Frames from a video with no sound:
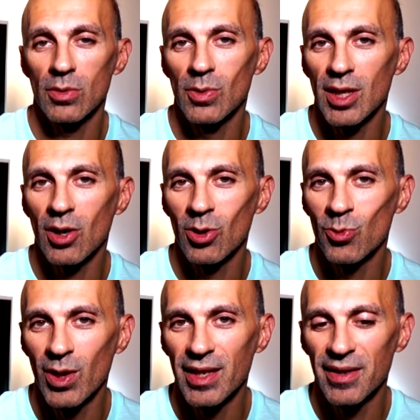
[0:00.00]
with the cold
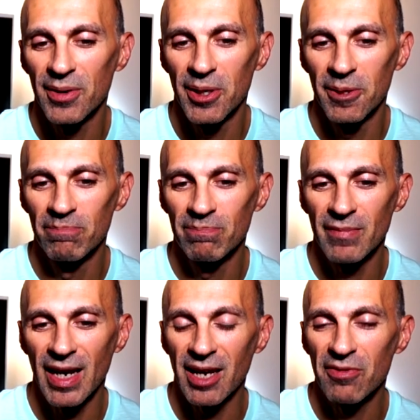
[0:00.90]
weather
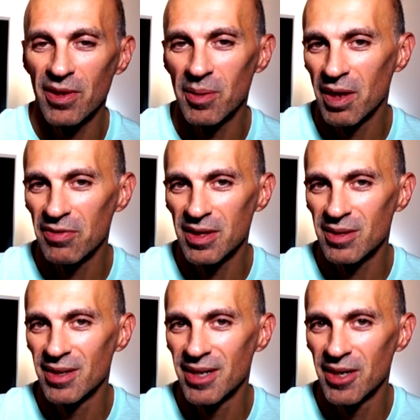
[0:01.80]
I can feel my
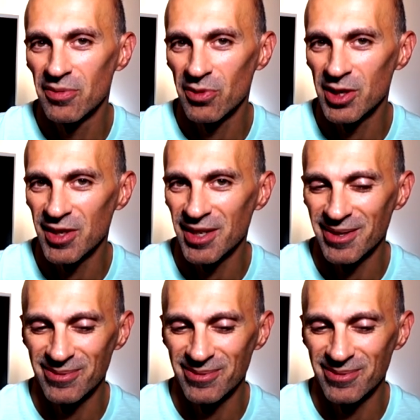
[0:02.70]
feet freezing.